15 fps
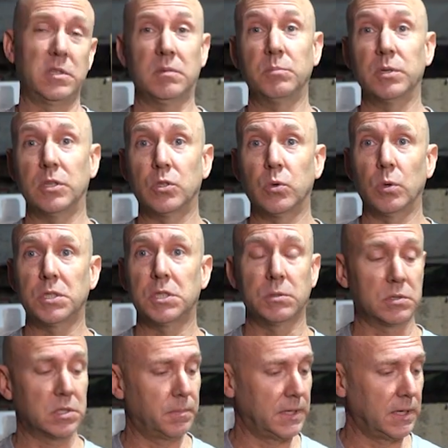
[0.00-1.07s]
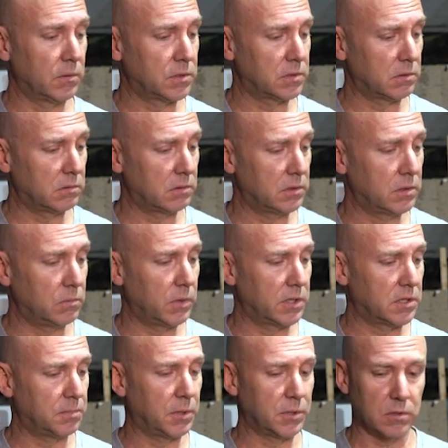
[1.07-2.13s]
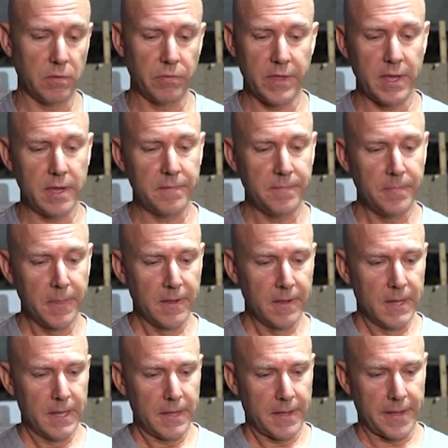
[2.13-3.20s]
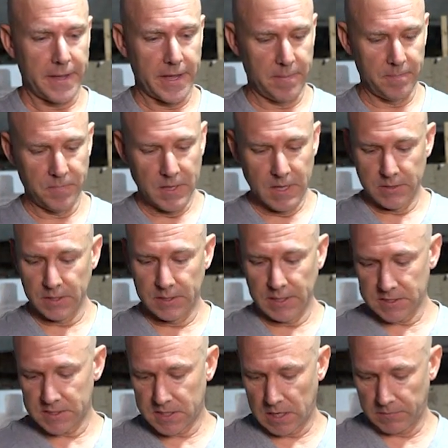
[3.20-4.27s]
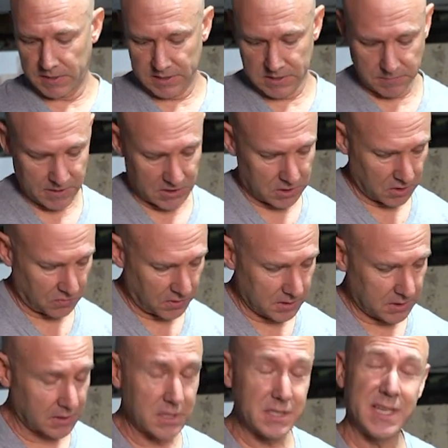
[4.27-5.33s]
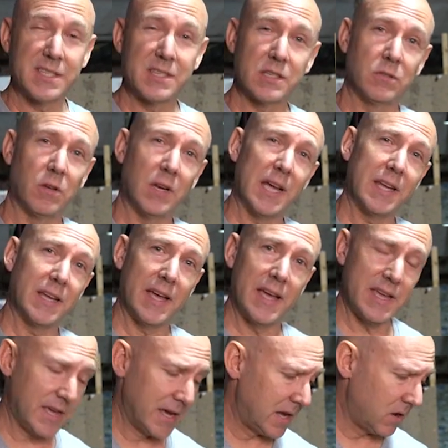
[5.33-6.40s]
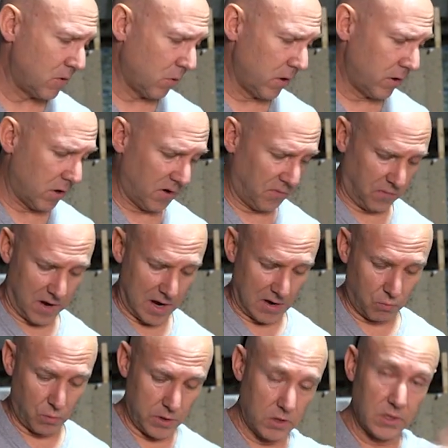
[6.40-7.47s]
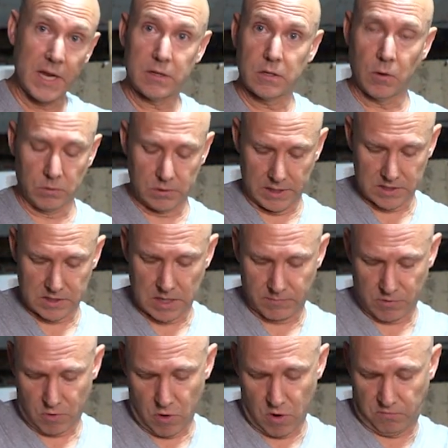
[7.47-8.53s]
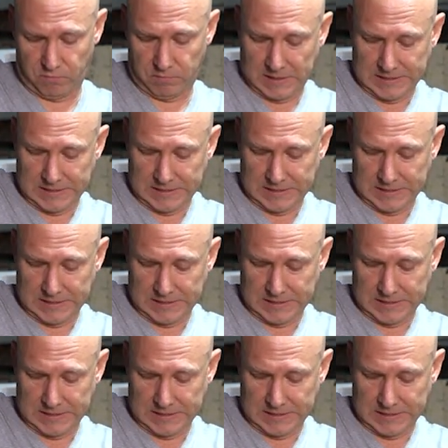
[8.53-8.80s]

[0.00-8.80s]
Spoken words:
you can put a torch or something else or you want it to put on there. The dust cover is a bit different in the sense it's not like an AK or an R5 where you take the whole dust cover off